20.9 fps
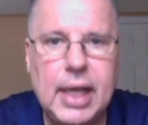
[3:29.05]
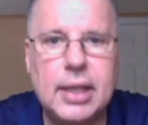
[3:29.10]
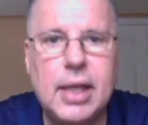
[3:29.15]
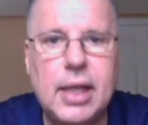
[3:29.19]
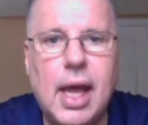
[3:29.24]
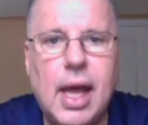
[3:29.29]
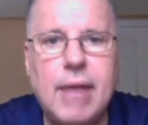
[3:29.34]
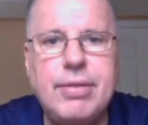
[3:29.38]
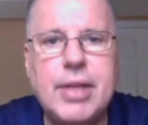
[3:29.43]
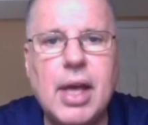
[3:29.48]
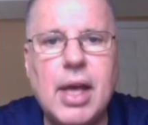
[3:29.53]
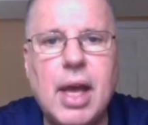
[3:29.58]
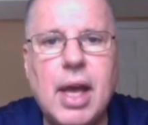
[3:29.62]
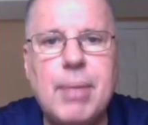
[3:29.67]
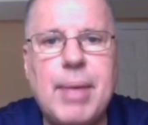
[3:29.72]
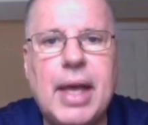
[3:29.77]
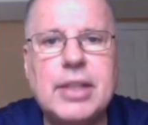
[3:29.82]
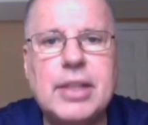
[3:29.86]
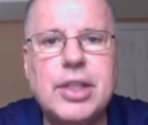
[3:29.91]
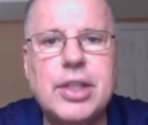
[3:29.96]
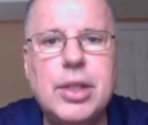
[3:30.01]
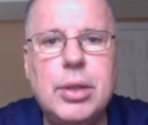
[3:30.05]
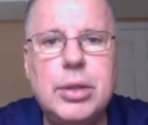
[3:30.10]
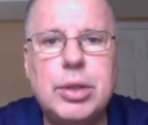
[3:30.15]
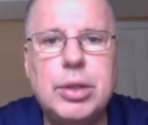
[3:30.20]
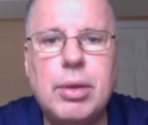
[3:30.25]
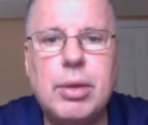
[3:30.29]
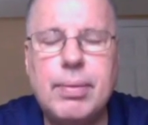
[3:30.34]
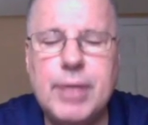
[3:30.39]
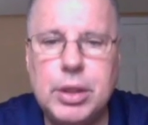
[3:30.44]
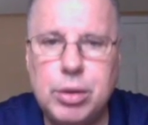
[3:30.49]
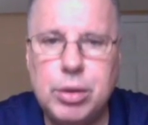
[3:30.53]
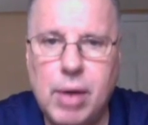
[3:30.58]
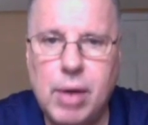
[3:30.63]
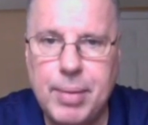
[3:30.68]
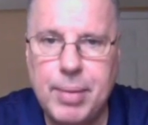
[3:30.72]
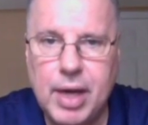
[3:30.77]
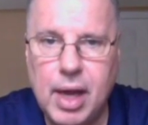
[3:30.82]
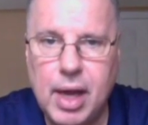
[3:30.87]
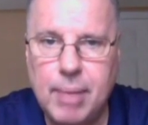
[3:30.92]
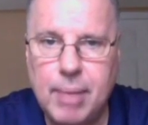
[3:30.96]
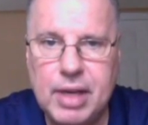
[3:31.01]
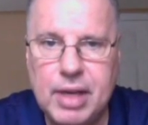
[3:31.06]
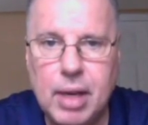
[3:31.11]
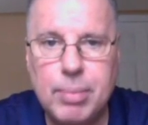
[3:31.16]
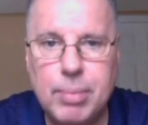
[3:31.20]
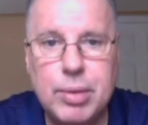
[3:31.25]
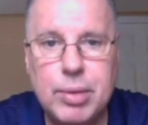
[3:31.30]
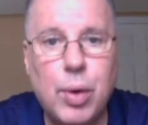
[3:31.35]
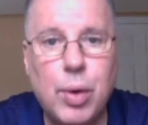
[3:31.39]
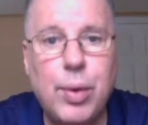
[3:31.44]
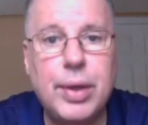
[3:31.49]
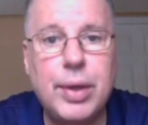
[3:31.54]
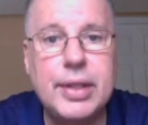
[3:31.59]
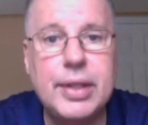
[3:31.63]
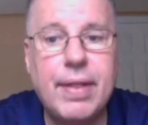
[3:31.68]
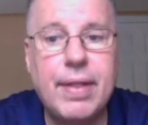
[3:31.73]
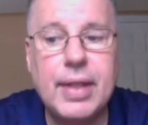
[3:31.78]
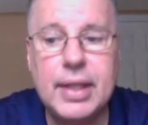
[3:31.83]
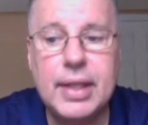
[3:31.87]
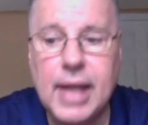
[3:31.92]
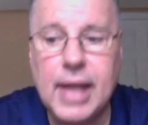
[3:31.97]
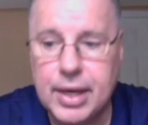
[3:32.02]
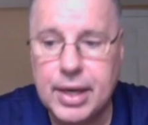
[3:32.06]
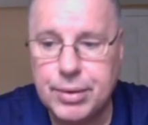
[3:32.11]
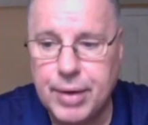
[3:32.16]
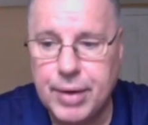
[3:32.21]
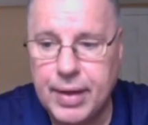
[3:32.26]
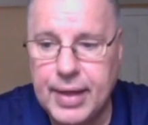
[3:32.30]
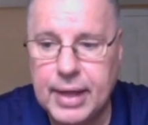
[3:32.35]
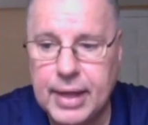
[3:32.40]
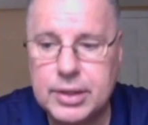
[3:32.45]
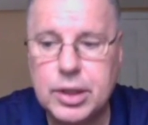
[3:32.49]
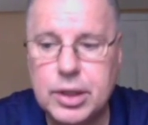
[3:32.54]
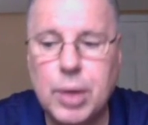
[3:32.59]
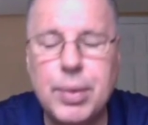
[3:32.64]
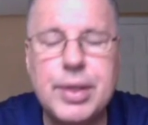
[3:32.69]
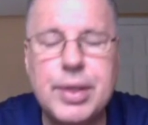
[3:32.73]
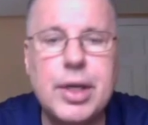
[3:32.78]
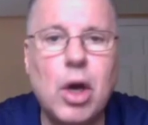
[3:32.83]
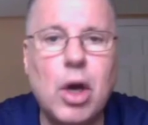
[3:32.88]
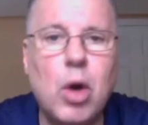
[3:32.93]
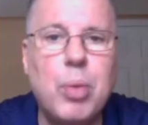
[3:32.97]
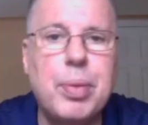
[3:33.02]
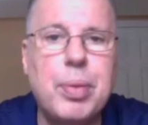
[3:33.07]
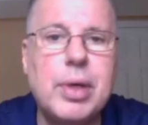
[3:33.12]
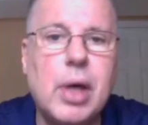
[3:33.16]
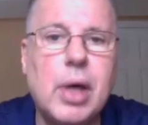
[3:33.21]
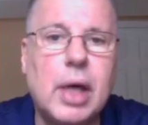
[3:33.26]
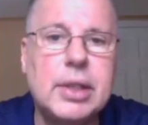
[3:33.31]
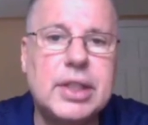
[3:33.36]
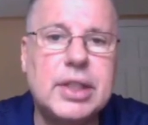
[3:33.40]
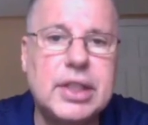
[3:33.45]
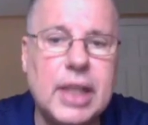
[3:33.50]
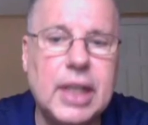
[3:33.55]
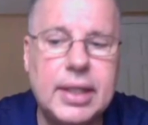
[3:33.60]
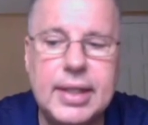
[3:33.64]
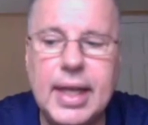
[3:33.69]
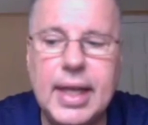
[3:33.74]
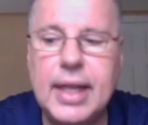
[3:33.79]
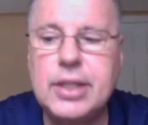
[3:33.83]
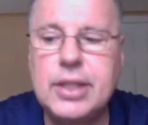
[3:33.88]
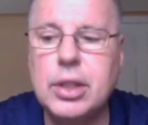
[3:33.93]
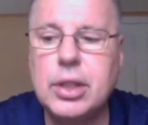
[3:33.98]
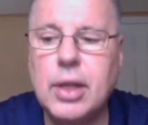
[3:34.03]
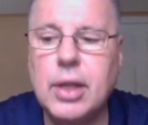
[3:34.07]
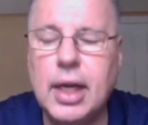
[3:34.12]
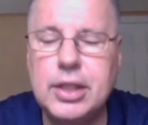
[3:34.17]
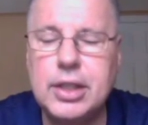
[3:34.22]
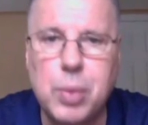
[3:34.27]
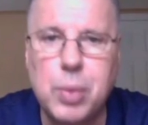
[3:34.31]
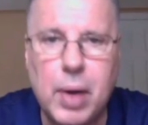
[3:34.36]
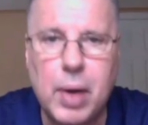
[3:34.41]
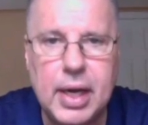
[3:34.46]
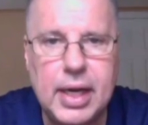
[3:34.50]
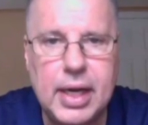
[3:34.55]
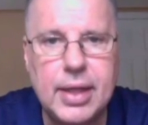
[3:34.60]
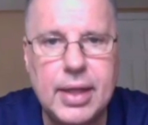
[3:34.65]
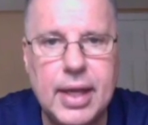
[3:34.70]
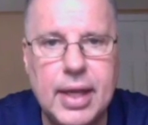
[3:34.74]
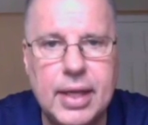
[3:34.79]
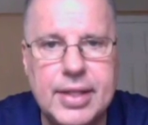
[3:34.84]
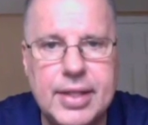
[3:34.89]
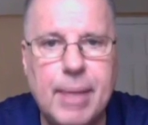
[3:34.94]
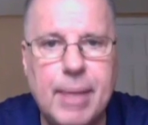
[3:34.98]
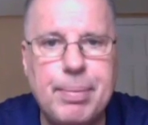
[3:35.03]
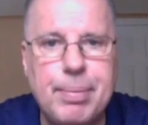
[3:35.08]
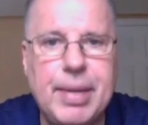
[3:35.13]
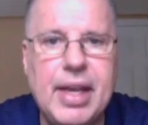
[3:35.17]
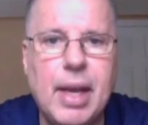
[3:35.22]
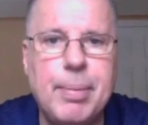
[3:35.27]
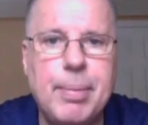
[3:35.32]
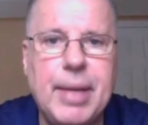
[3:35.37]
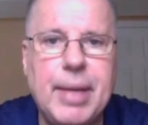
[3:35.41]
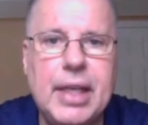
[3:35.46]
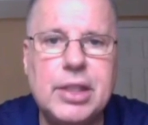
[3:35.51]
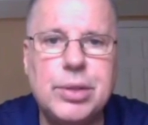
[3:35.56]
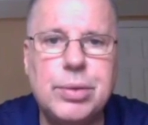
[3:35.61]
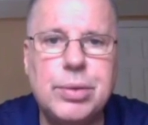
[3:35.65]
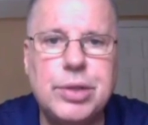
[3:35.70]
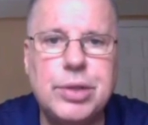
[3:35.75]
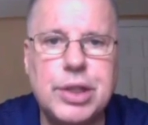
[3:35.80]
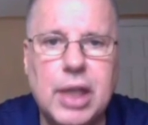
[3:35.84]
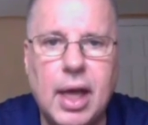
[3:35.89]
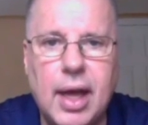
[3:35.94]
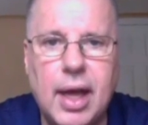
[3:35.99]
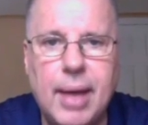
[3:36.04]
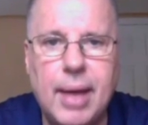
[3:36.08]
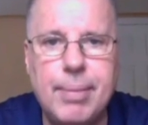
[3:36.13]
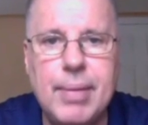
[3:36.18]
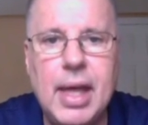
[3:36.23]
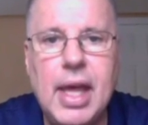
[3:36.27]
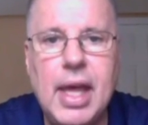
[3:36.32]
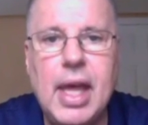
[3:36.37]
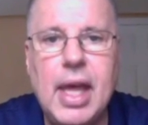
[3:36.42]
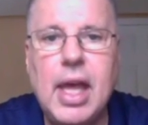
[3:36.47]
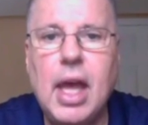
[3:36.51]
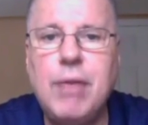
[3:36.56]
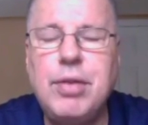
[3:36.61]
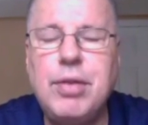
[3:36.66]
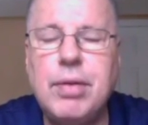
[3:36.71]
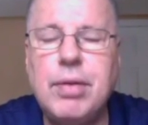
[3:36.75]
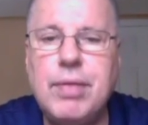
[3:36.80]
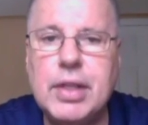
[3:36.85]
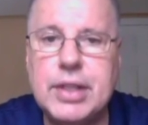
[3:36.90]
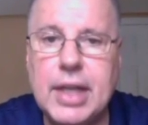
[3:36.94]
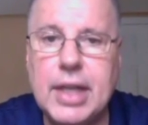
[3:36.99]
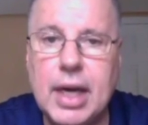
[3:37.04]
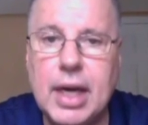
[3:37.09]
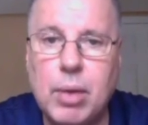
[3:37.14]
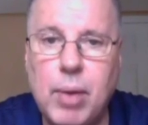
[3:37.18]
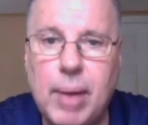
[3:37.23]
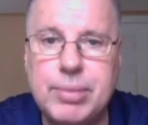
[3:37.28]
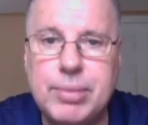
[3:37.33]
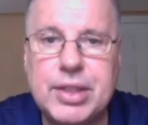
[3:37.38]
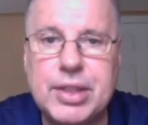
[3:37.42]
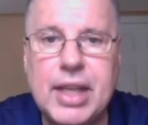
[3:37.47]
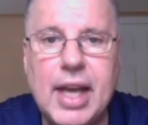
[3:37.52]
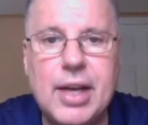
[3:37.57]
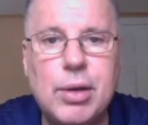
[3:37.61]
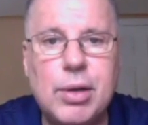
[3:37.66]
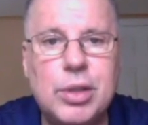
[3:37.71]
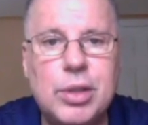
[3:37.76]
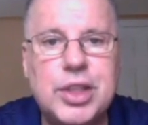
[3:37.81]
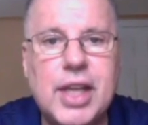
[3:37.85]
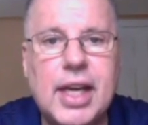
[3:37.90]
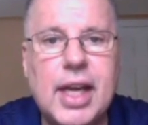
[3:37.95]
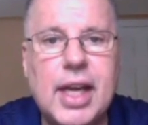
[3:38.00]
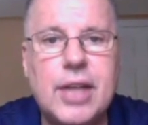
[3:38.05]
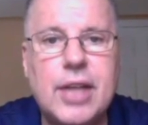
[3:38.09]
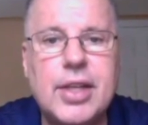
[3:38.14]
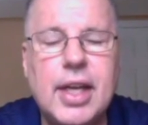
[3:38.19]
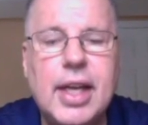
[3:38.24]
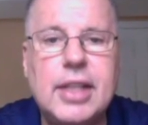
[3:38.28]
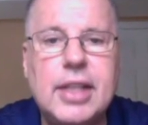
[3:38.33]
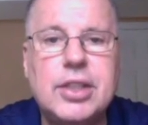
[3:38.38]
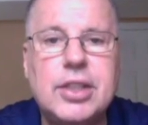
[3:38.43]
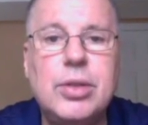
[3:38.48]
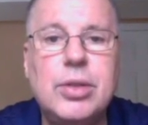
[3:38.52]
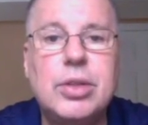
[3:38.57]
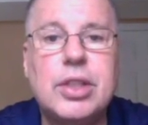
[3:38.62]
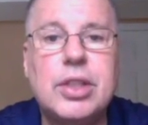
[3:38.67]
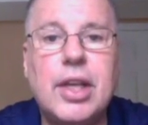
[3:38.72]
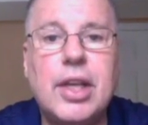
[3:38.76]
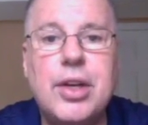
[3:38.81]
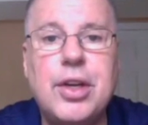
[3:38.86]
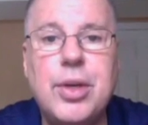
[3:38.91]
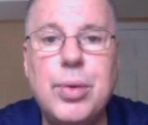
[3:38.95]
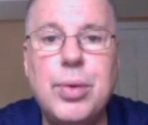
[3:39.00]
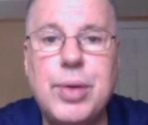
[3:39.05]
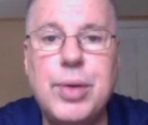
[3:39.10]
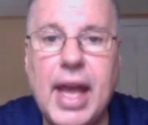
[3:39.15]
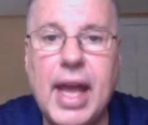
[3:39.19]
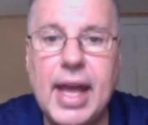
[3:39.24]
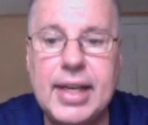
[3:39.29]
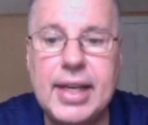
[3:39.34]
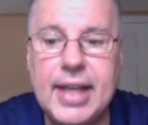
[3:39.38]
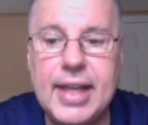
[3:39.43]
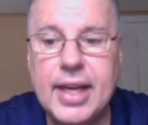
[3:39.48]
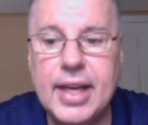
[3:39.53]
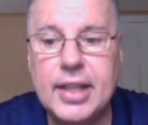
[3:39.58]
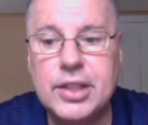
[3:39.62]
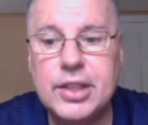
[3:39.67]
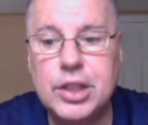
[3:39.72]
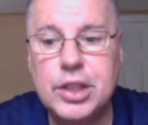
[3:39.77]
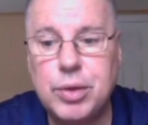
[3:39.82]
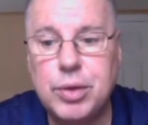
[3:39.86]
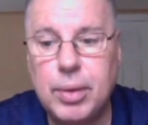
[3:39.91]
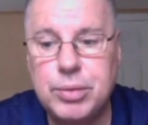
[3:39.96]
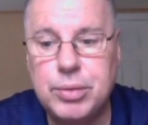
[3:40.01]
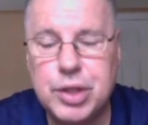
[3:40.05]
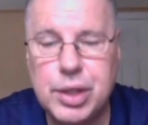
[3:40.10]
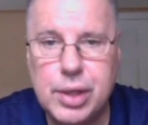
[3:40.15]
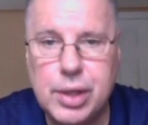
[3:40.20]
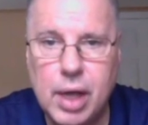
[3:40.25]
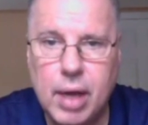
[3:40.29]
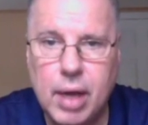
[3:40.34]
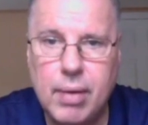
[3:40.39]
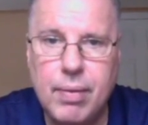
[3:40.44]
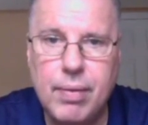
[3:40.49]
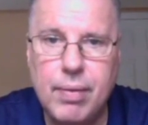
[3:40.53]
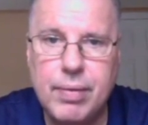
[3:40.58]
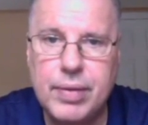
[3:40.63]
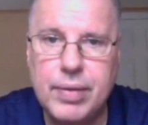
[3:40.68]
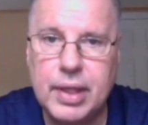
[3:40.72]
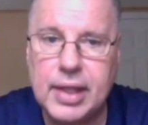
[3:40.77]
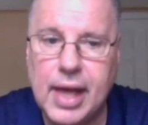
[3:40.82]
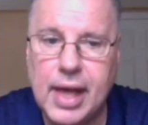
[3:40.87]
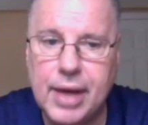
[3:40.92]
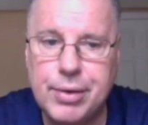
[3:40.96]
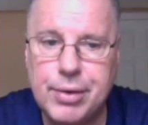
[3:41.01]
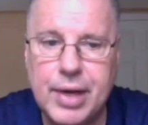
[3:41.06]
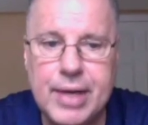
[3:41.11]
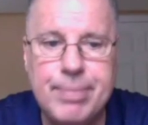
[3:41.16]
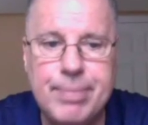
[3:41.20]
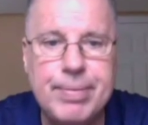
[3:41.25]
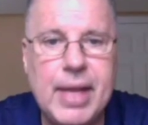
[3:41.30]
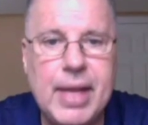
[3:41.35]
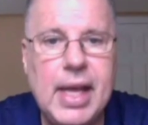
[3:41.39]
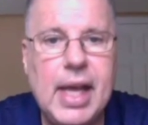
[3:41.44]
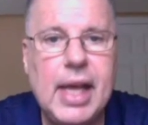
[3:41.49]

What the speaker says: Lifetime has a new scripted drama coming up called The Lottery. That's going to open on Sunday, July 20th at 10 p.m. Eastern Time. If you visit our website or check out today's newsletter, you can get a description of The Lottery.